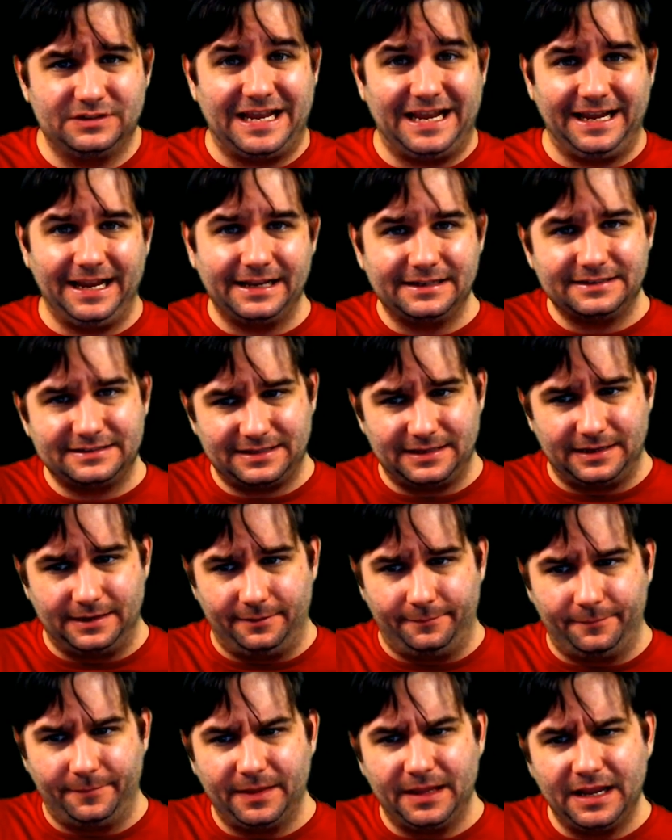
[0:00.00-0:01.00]
against
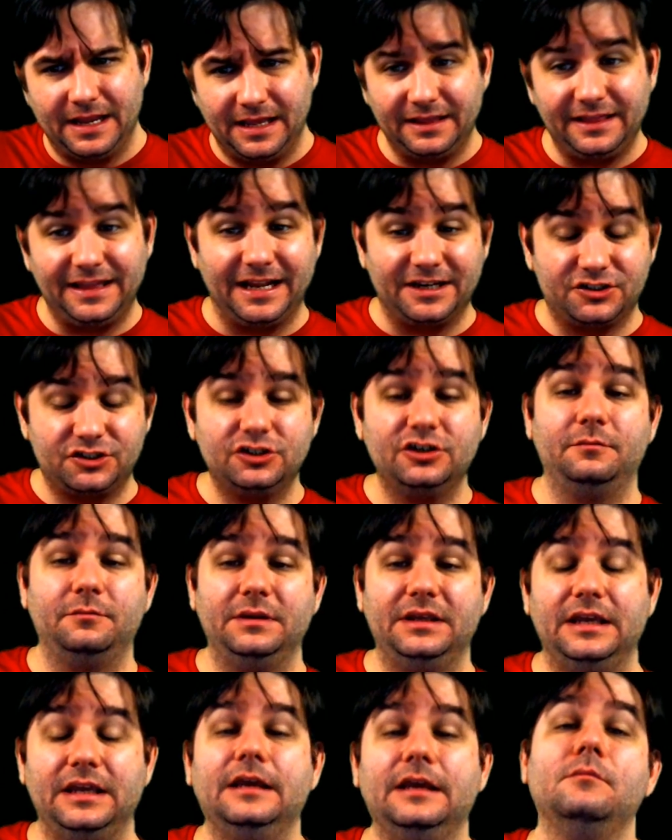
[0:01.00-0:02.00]
them that should
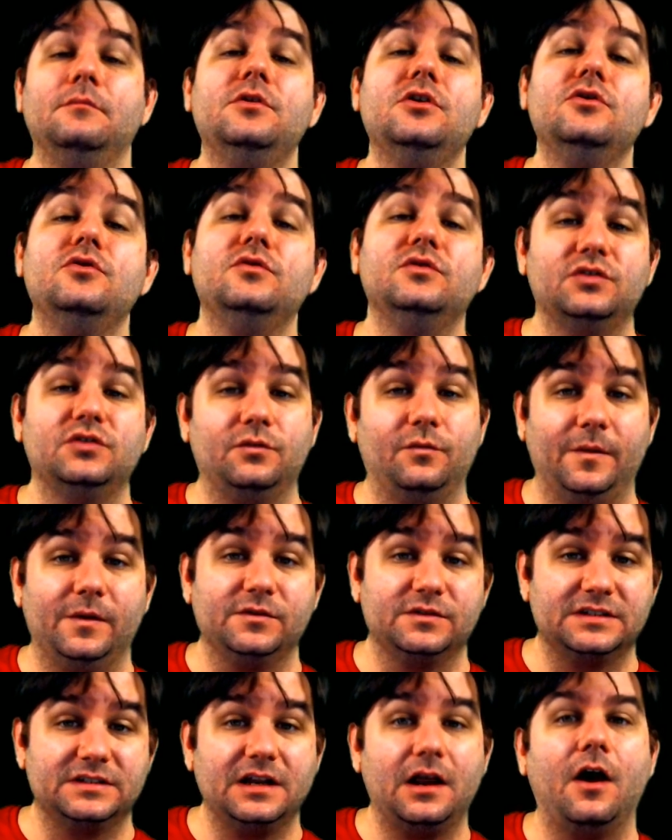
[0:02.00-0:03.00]
be immune to
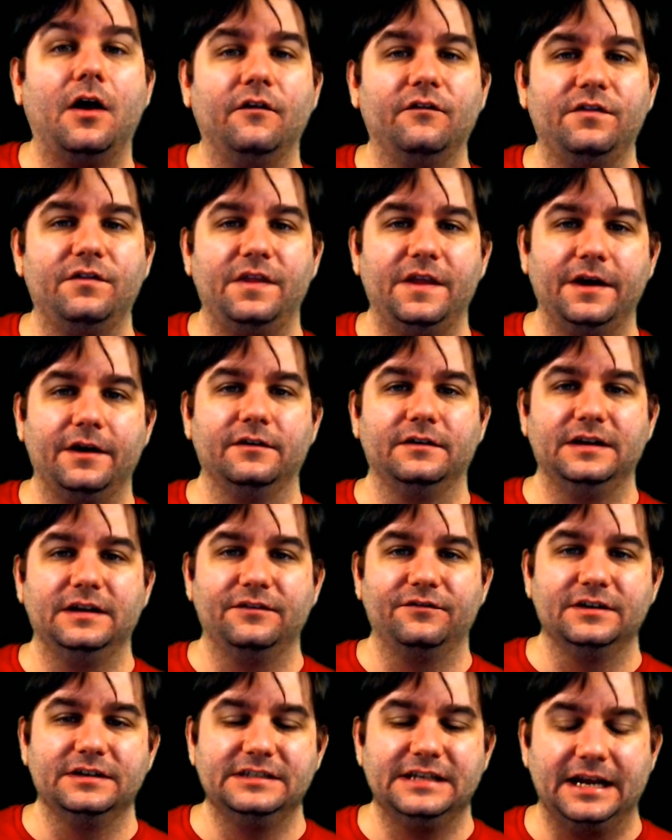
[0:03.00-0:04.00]
most of their
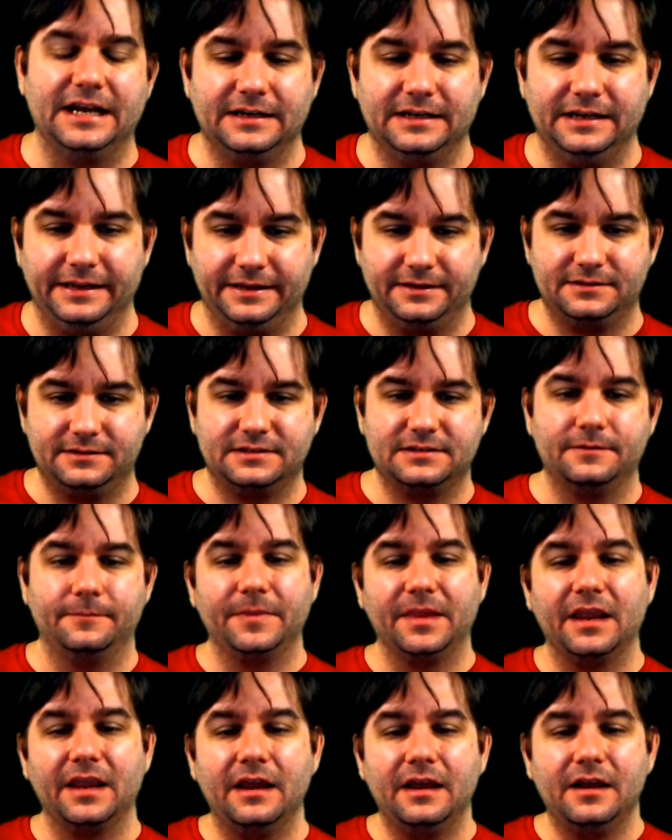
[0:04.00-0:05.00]
different techniques.
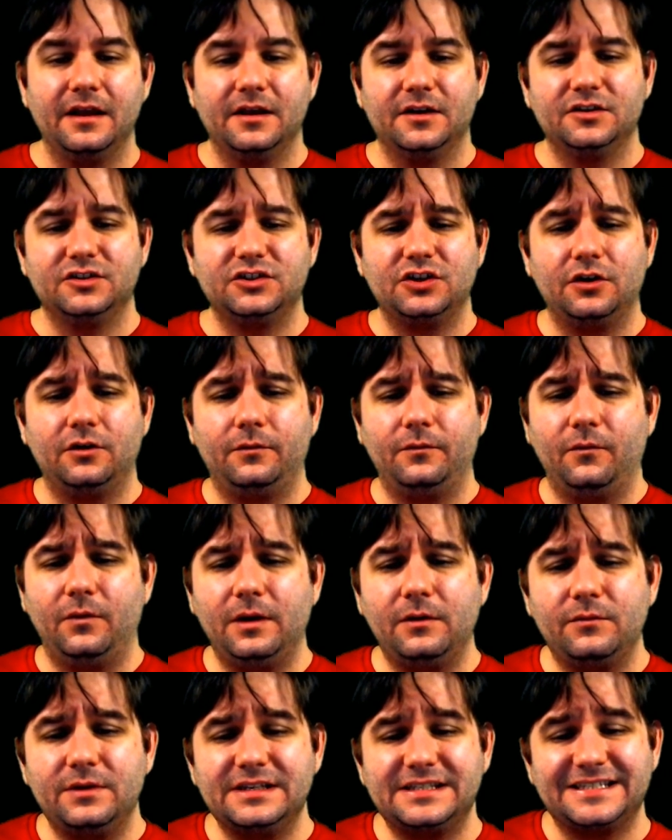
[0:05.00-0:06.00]
So when
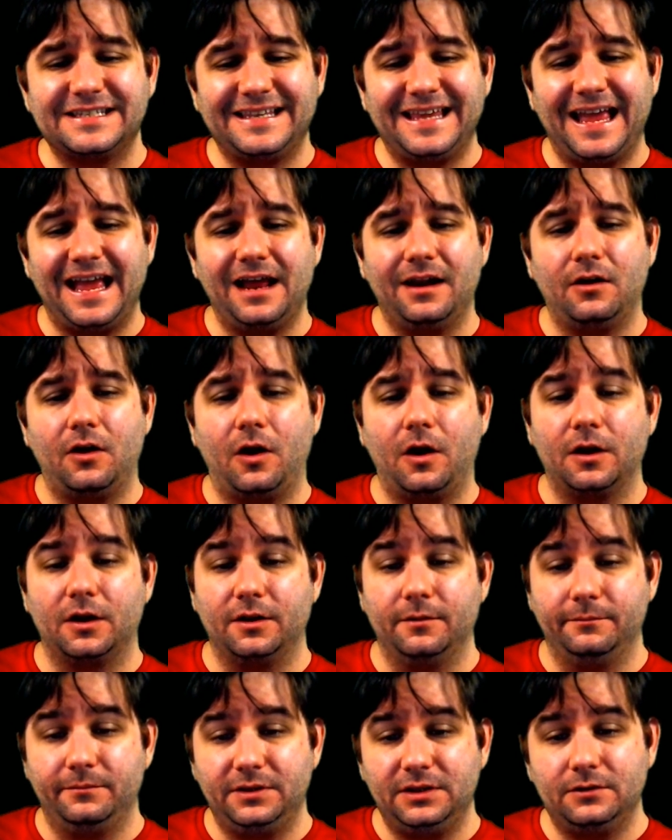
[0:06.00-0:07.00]
we scan our
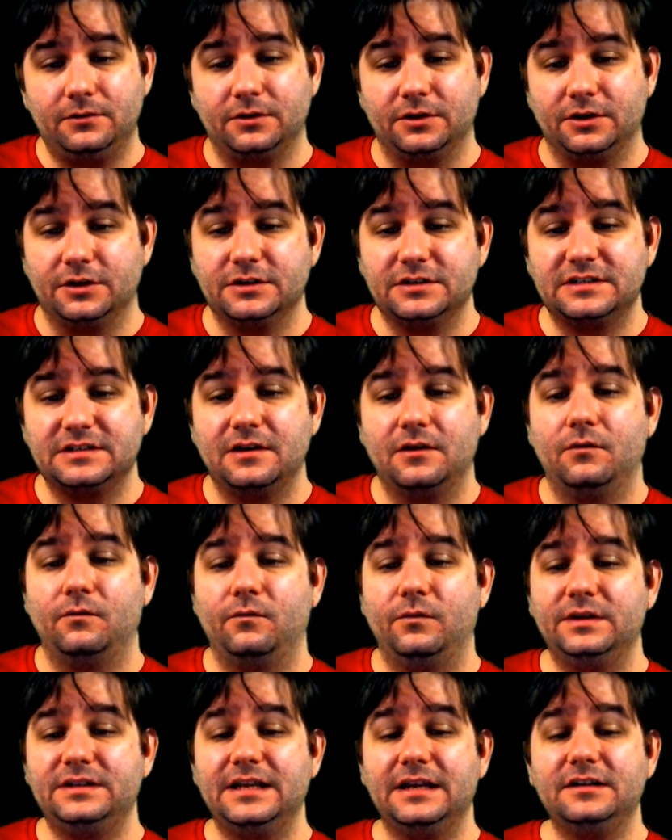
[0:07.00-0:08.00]
computers,
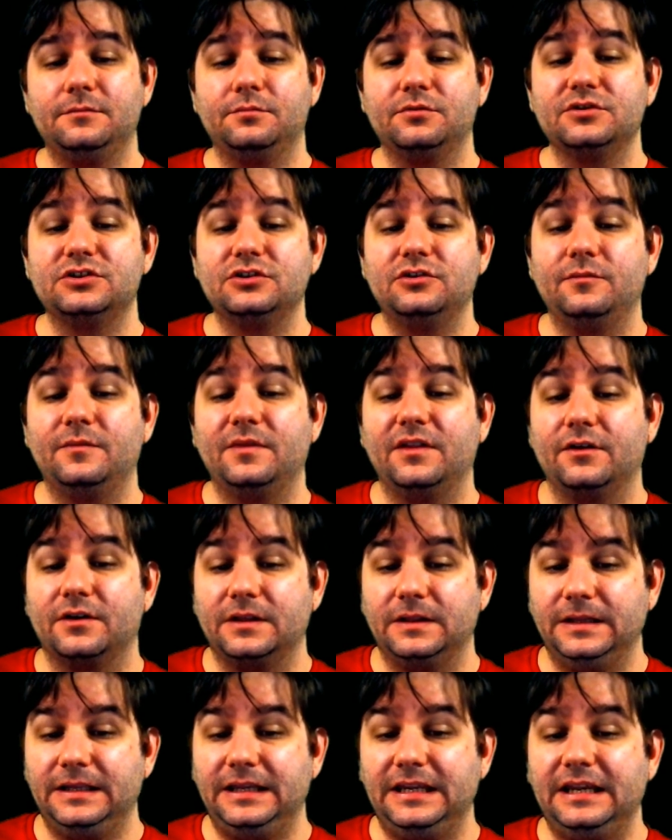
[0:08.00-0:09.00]
we tend to presume they're
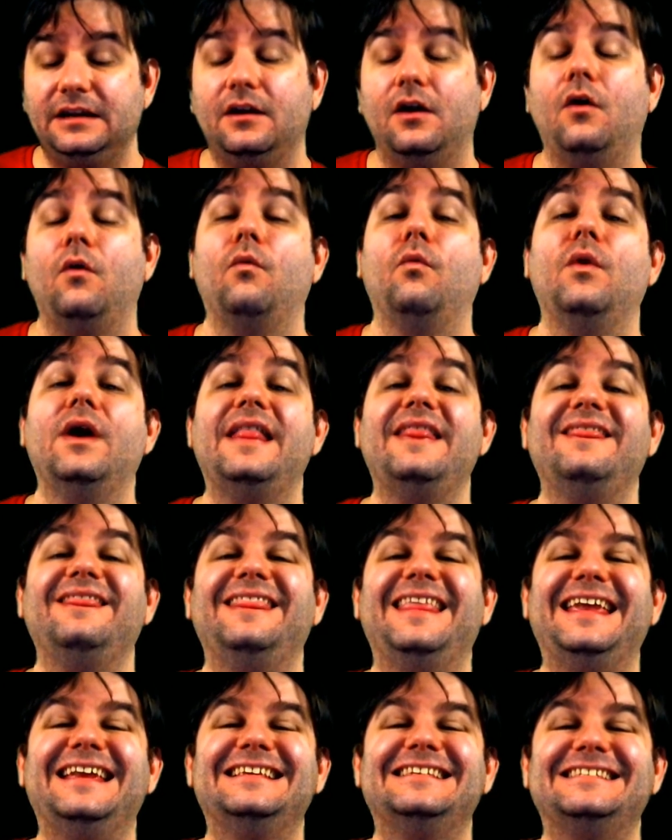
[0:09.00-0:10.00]
clean when
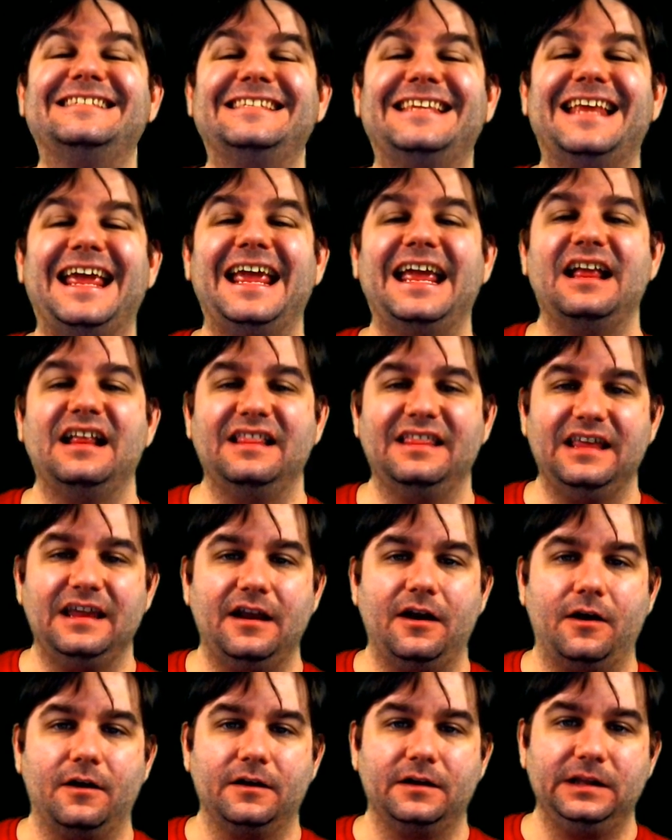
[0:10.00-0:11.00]
they say they
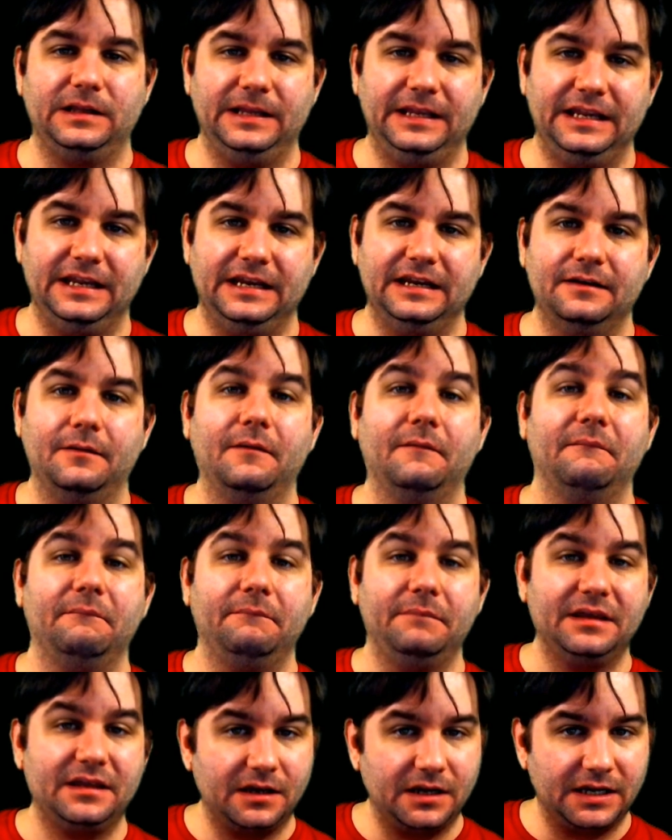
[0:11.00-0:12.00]
are clean
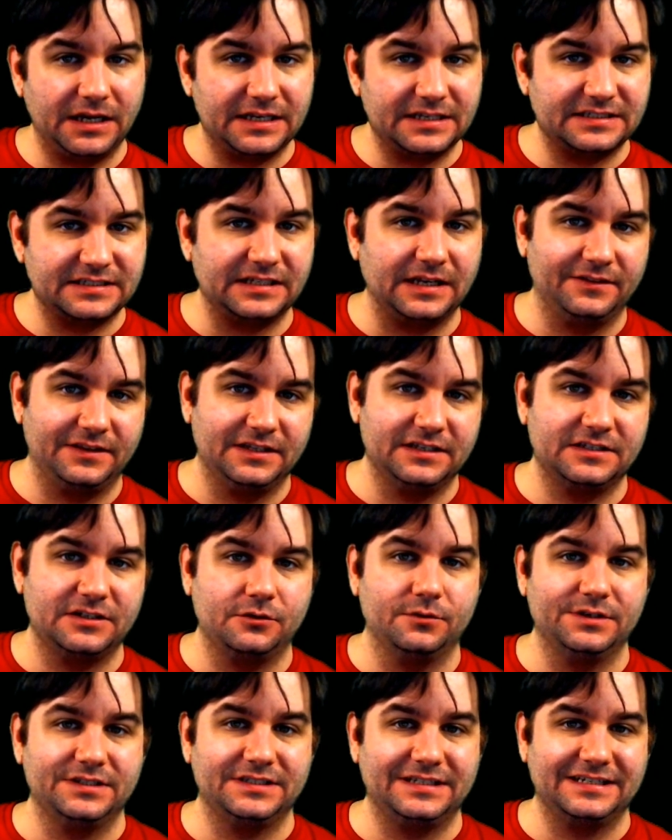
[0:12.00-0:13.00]
because of this
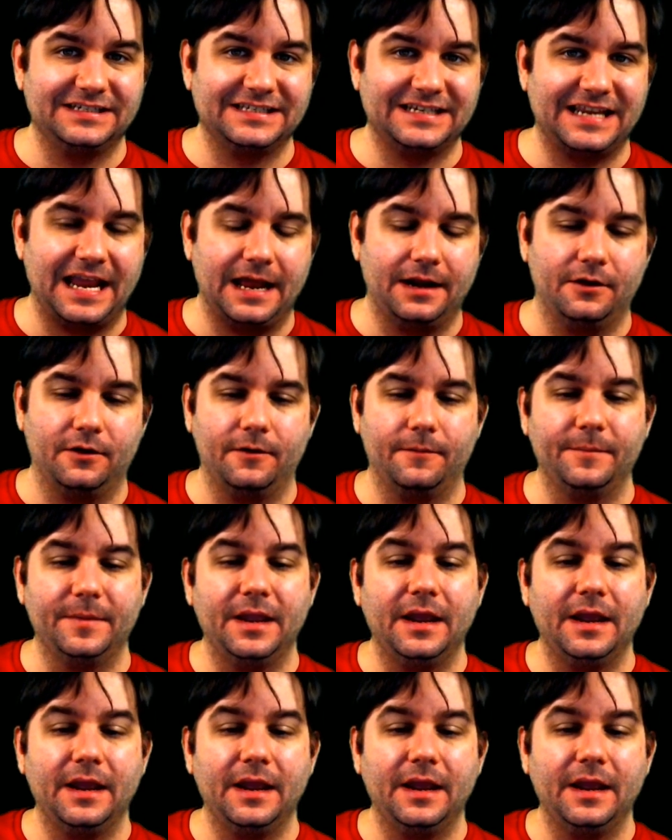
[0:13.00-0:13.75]
heuristic scanner,